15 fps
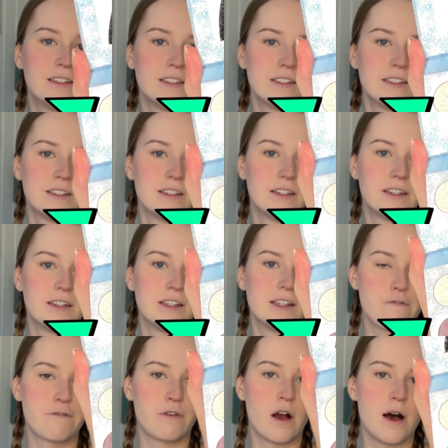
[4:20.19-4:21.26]
Close
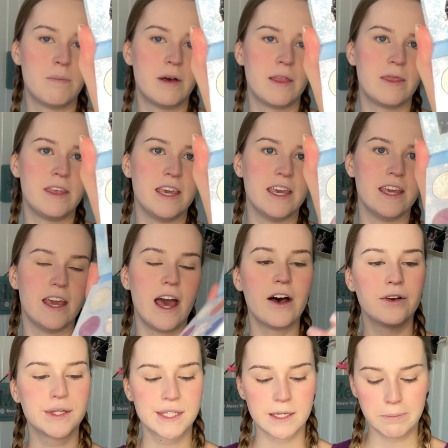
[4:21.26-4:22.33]
from the
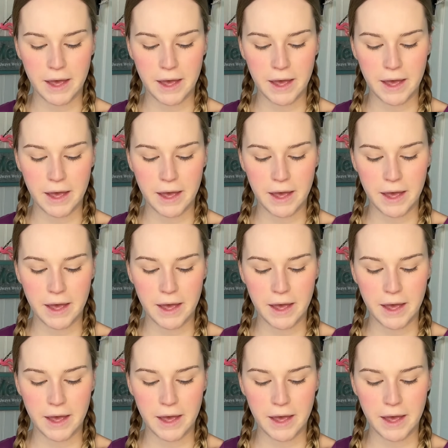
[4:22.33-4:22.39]
Elsa